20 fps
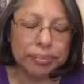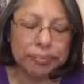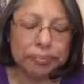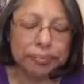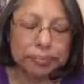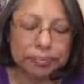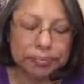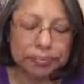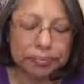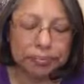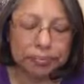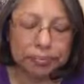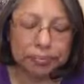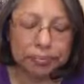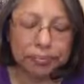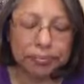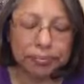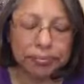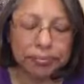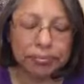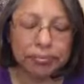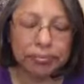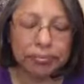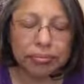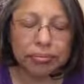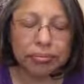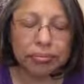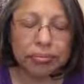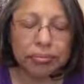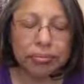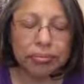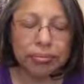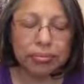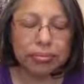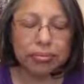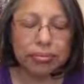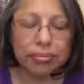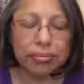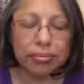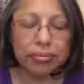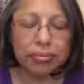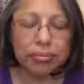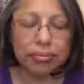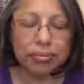No one is speaking in this clip.